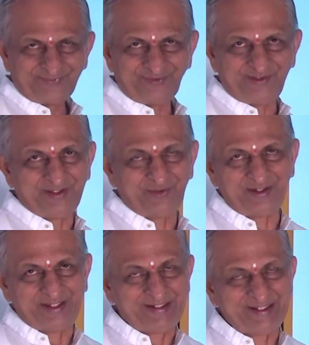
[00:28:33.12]
in our
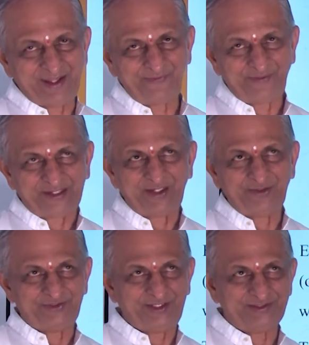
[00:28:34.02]
daily life, can
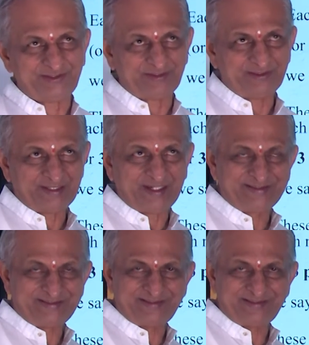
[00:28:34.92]
you see that